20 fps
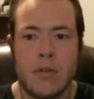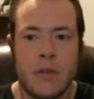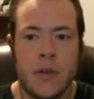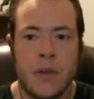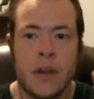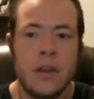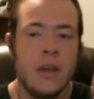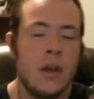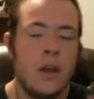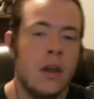and
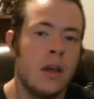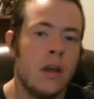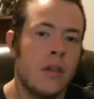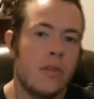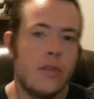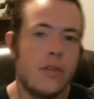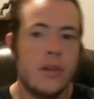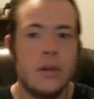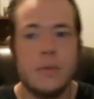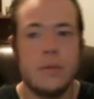then
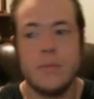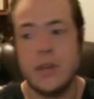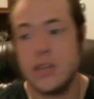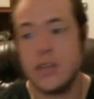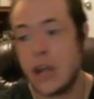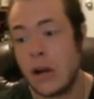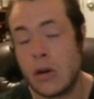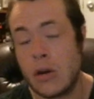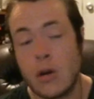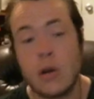the
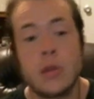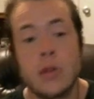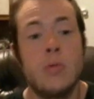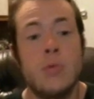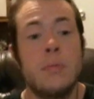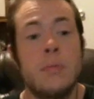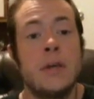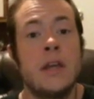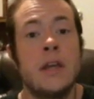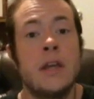entire Earth will
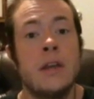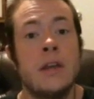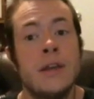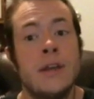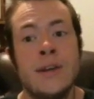be